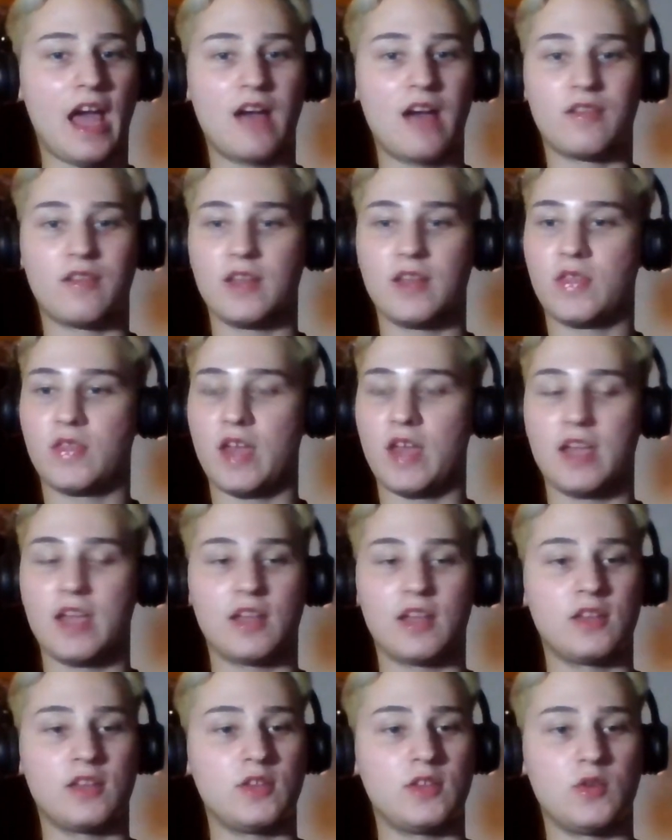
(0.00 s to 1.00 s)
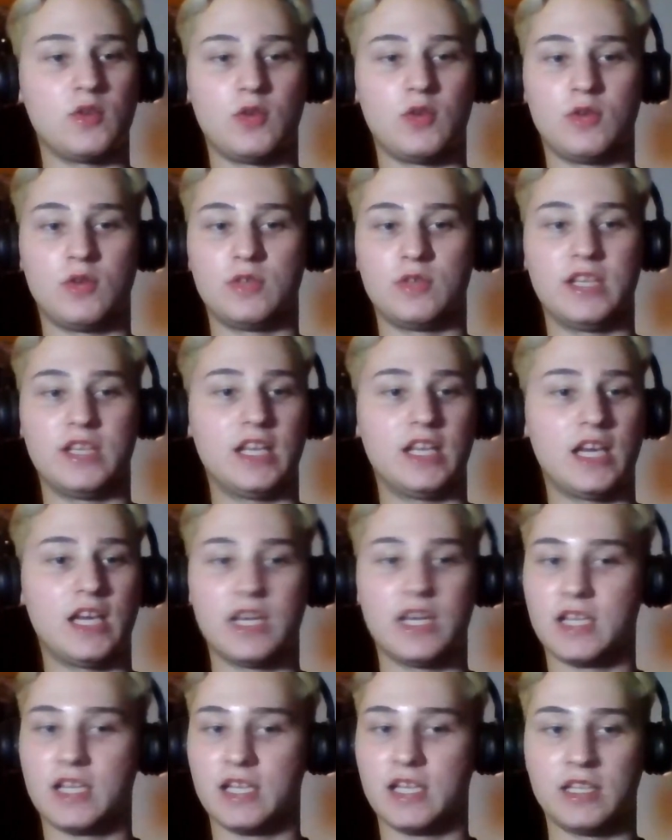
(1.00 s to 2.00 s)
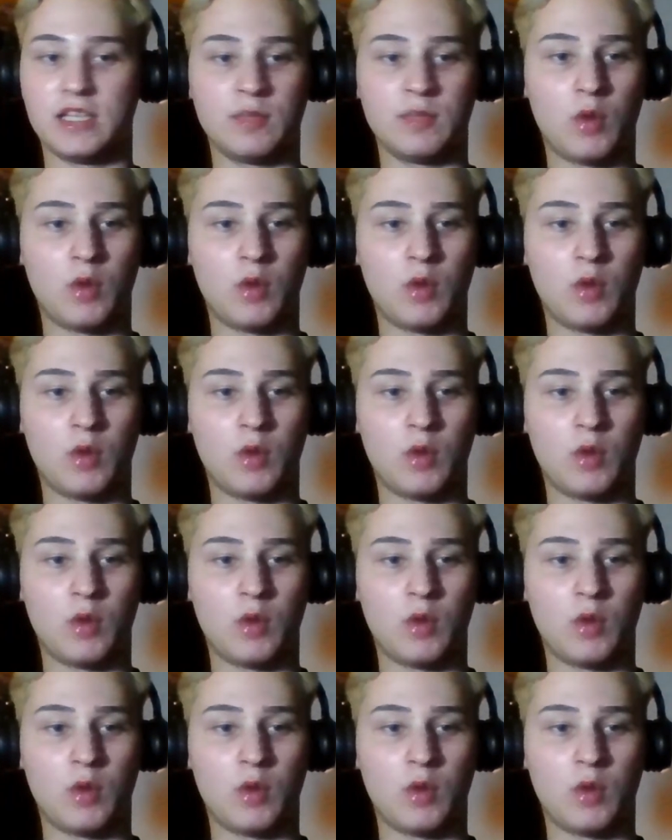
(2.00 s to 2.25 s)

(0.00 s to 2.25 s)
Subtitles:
everything you needed and